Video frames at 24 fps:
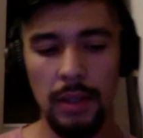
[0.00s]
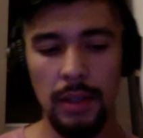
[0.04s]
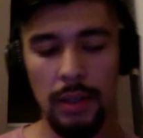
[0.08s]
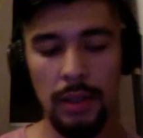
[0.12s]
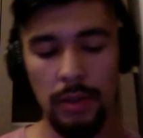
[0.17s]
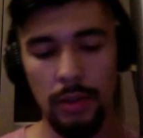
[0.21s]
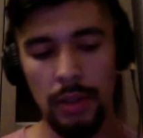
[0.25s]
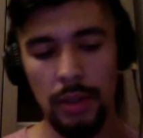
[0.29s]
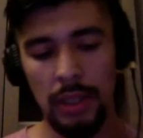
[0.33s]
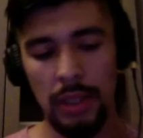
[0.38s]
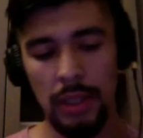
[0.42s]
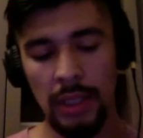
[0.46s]

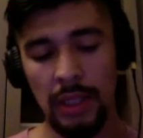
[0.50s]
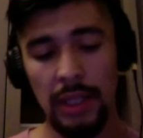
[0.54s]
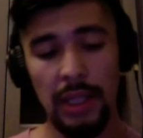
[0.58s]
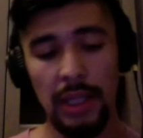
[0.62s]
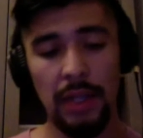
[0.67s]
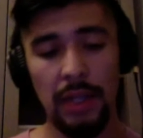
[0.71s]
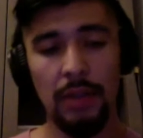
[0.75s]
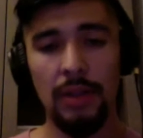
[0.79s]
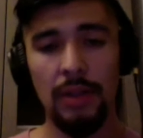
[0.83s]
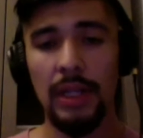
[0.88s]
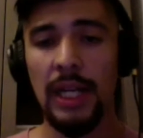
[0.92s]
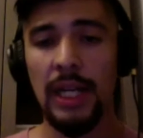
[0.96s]
In
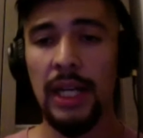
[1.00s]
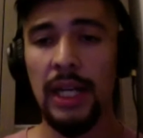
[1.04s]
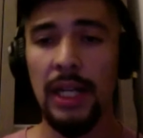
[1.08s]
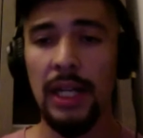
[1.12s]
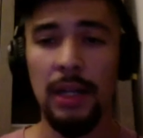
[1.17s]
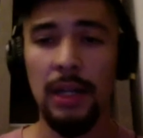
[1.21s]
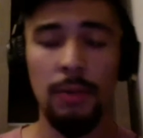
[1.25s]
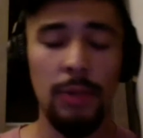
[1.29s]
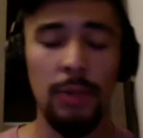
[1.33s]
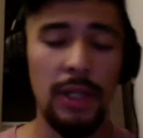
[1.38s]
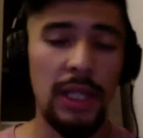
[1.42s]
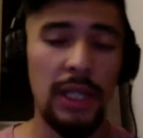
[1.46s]
there,
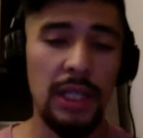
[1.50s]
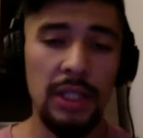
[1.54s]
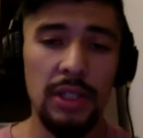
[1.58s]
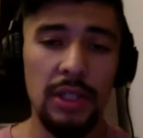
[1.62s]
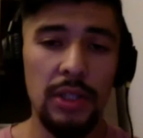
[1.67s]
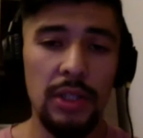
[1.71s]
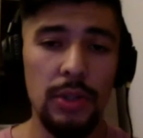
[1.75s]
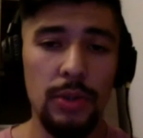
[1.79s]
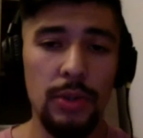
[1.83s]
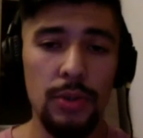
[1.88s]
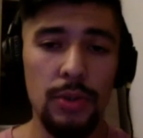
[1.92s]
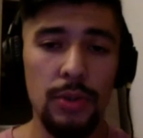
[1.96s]
we can
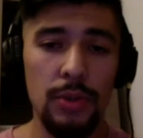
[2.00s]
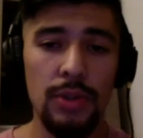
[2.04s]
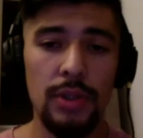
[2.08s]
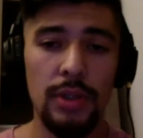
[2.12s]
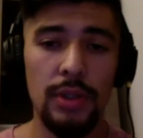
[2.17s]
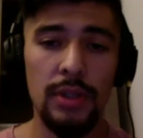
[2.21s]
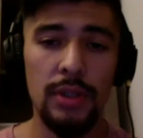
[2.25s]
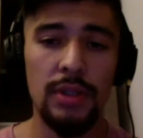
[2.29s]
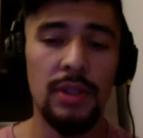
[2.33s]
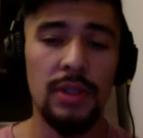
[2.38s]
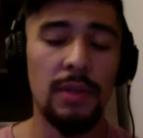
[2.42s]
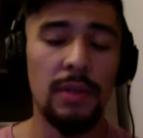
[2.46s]
use
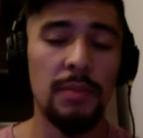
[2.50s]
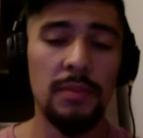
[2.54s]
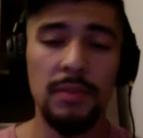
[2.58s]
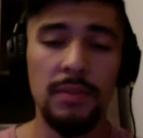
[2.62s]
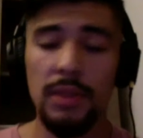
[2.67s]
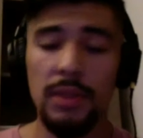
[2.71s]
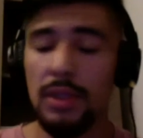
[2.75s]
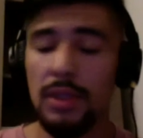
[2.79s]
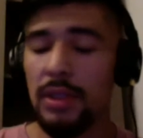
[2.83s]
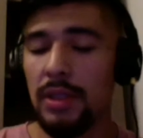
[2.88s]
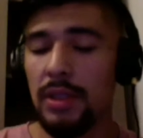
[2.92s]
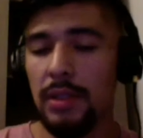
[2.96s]
some
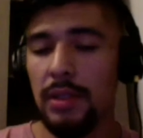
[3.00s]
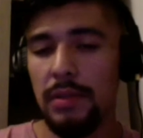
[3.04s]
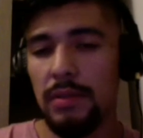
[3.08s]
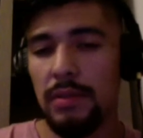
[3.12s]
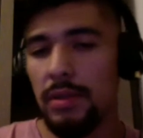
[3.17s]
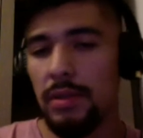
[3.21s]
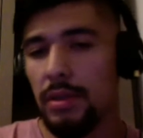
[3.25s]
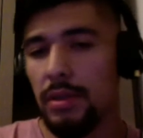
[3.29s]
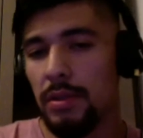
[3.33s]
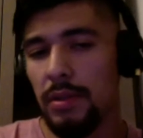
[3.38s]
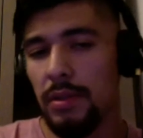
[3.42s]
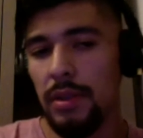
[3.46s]

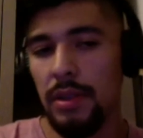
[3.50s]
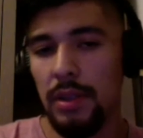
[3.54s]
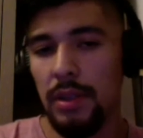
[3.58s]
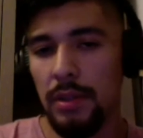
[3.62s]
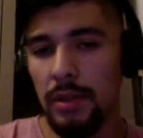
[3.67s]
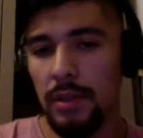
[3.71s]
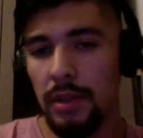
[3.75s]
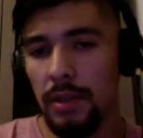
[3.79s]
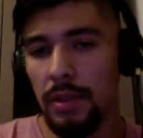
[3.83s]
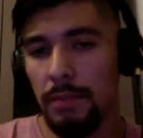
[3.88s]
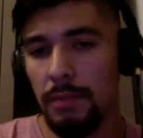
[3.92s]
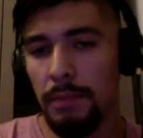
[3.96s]

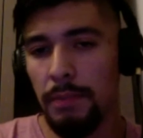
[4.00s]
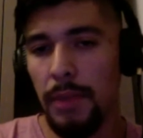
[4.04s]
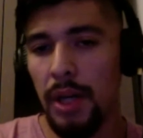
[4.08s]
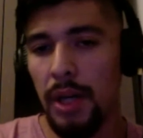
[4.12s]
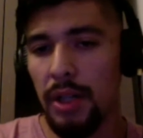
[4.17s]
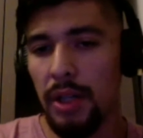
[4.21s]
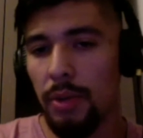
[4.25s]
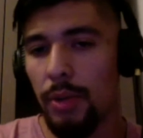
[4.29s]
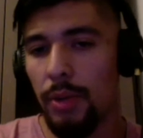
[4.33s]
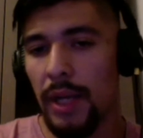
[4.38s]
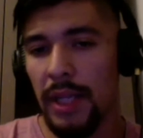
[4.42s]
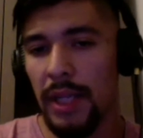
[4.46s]
body
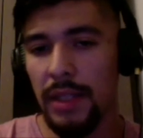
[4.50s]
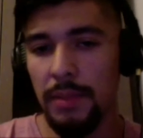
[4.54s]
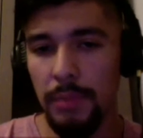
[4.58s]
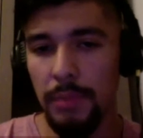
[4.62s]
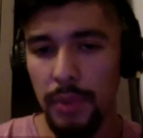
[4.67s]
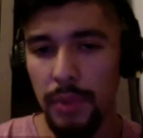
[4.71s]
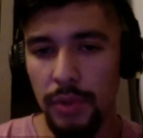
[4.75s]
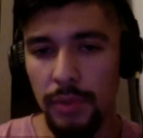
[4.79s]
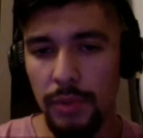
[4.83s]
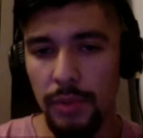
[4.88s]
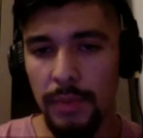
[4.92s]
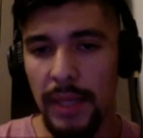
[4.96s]
weight
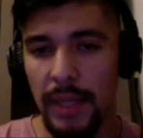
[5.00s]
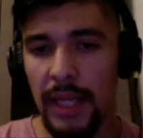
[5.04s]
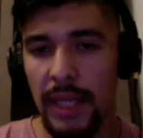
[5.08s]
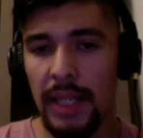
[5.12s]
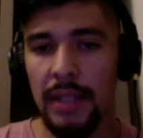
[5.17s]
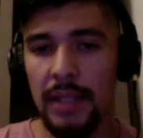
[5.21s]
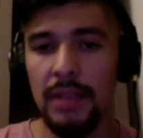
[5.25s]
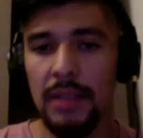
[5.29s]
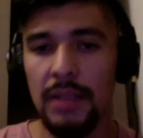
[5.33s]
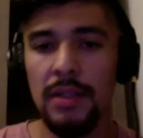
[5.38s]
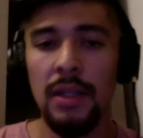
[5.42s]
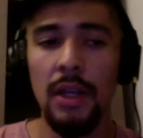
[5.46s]

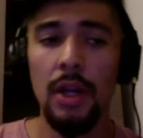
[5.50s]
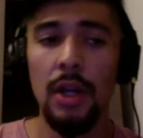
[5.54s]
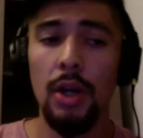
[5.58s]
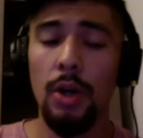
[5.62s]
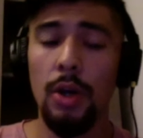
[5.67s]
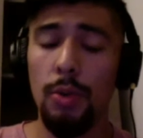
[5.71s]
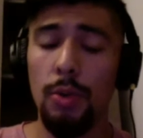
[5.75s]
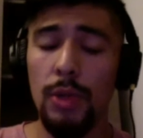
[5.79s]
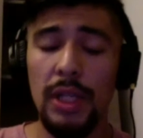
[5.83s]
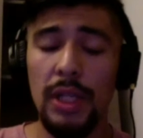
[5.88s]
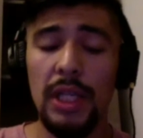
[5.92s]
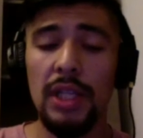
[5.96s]
movements, or
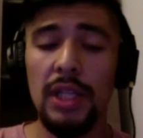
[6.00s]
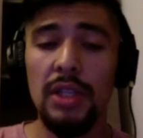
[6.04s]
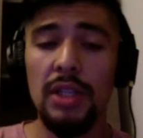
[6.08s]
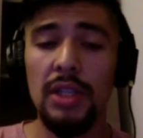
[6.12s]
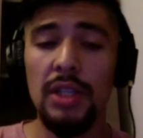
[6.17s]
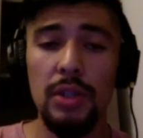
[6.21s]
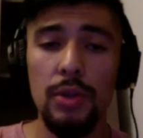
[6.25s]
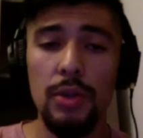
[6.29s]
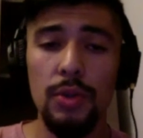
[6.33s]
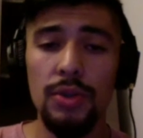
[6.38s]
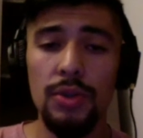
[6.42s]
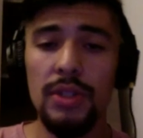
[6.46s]
we can
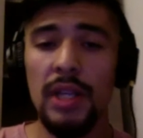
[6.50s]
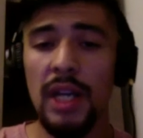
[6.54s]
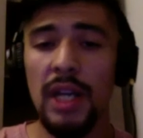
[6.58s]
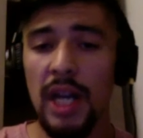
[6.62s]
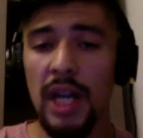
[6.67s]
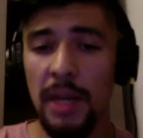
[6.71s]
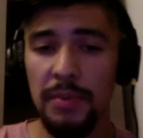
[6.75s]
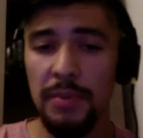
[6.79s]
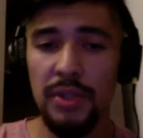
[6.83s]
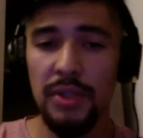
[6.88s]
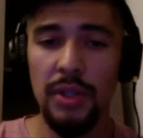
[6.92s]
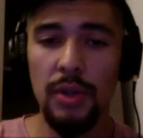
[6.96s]
use the
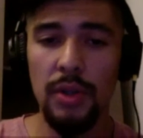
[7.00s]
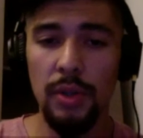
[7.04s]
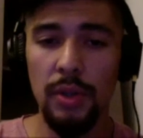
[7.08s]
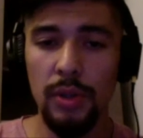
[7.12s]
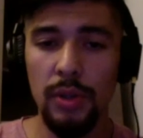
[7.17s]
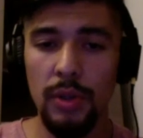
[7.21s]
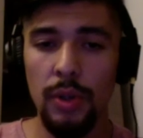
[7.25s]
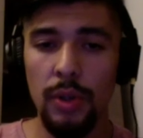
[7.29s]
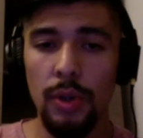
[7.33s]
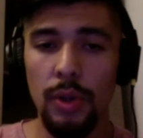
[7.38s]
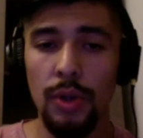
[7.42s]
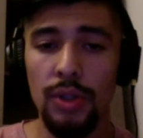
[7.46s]
obstacle
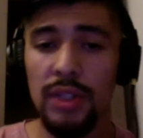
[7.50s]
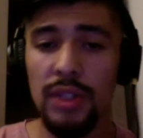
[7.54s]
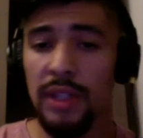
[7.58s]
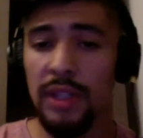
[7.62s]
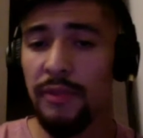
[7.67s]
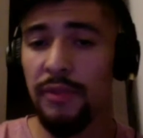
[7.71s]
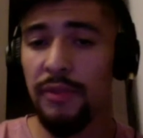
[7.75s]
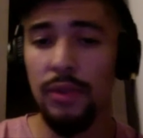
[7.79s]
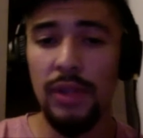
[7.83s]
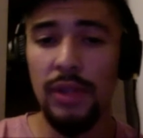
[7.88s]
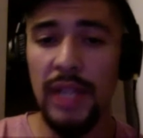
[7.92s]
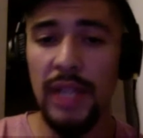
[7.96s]
course if
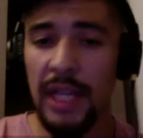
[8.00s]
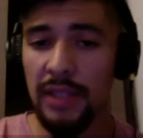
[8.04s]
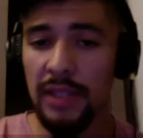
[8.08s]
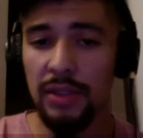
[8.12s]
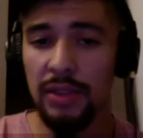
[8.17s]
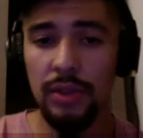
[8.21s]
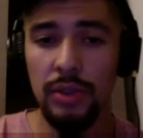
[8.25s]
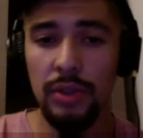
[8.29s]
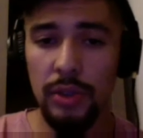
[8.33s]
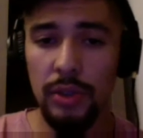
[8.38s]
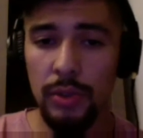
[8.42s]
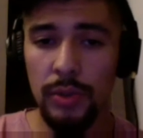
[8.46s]
you like
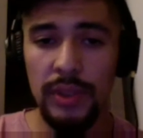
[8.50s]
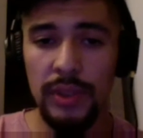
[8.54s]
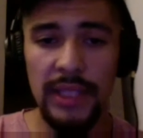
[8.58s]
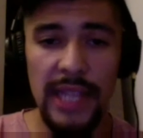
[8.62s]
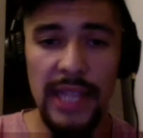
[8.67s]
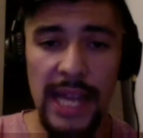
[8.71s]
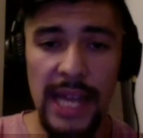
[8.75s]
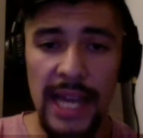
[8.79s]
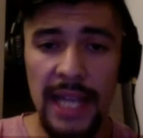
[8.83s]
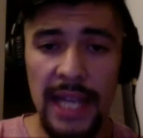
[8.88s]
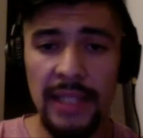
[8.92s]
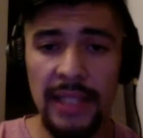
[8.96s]
to do
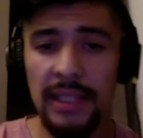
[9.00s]
that.